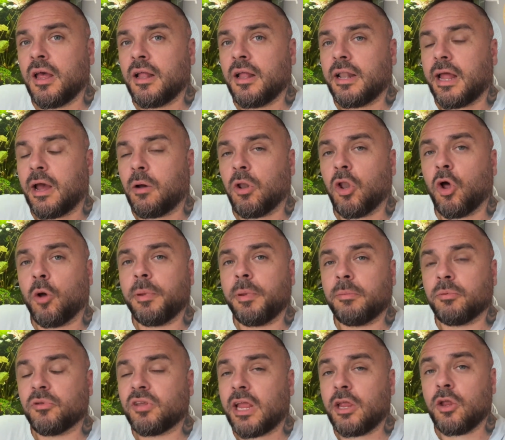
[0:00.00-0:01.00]
Now, a lot of
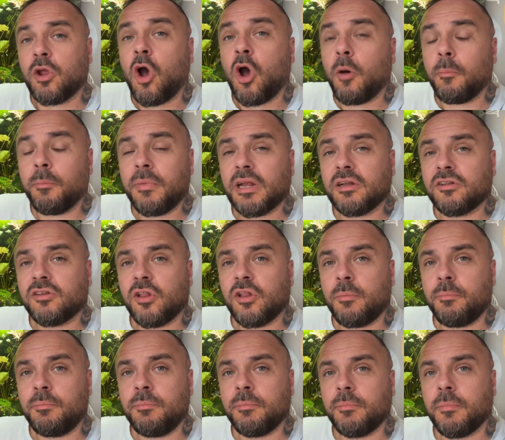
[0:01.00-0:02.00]
people say you can't mix
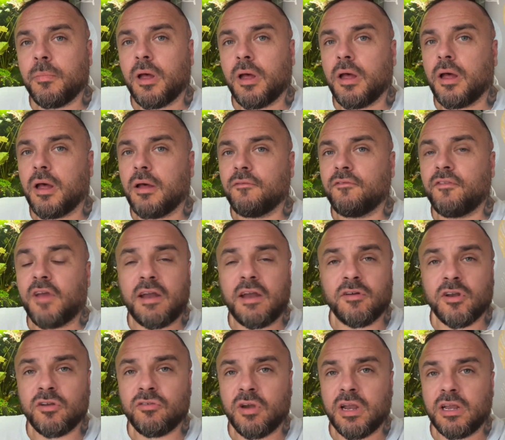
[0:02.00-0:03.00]
them,
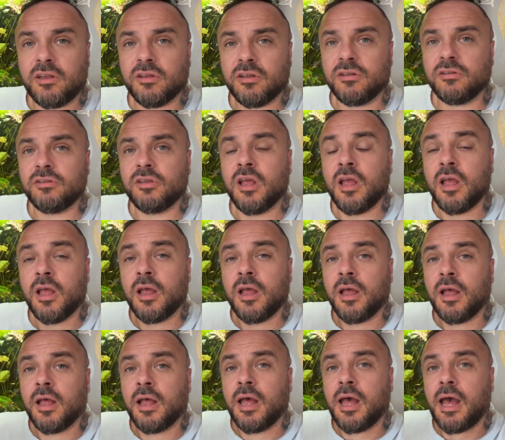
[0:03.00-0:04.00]
various reasons,
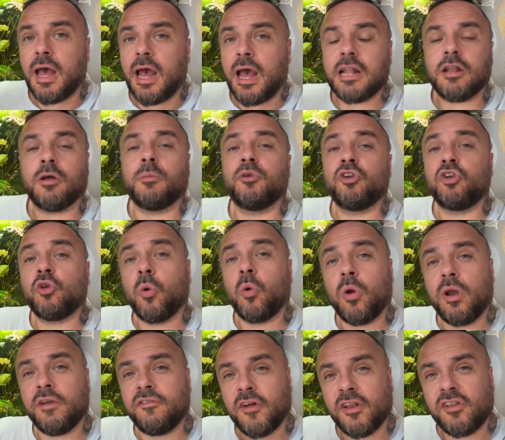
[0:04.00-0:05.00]
and I'm
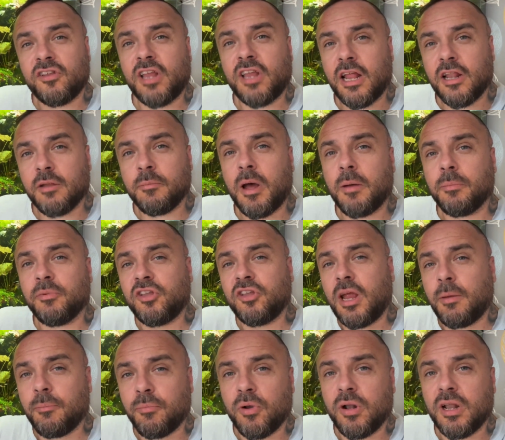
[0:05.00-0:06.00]
sure if I set them up
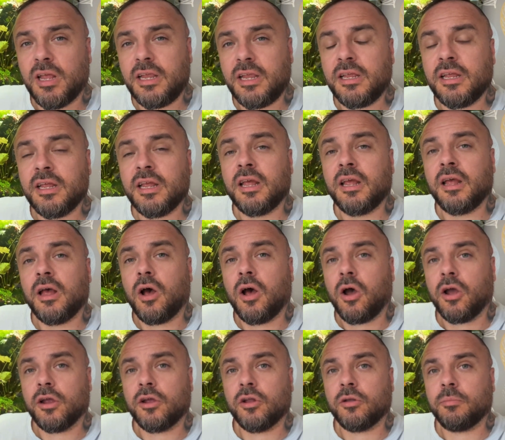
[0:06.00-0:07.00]
separately,
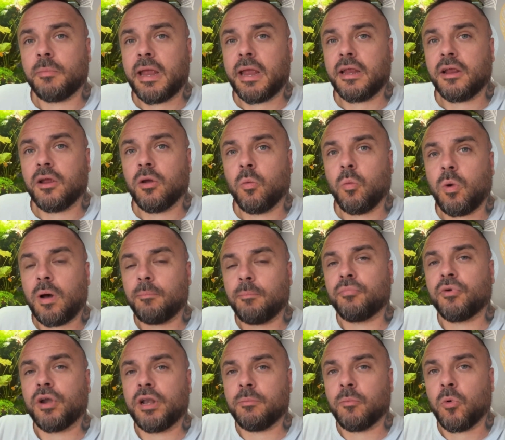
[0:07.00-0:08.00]
I could make one
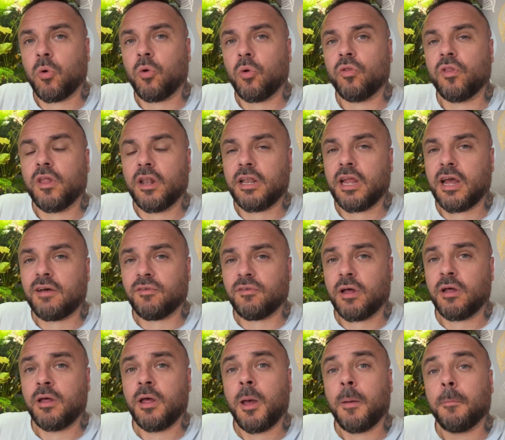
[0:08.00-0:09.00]
breed more than the
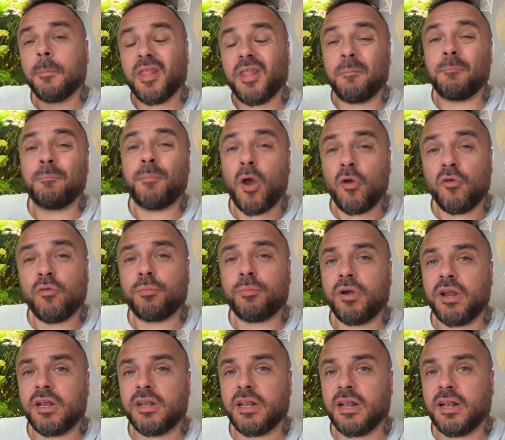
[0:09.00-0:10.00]
other, but they're both
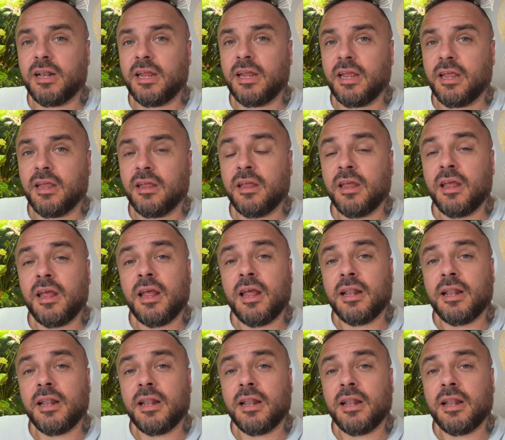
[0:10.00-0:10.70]
breeding in here.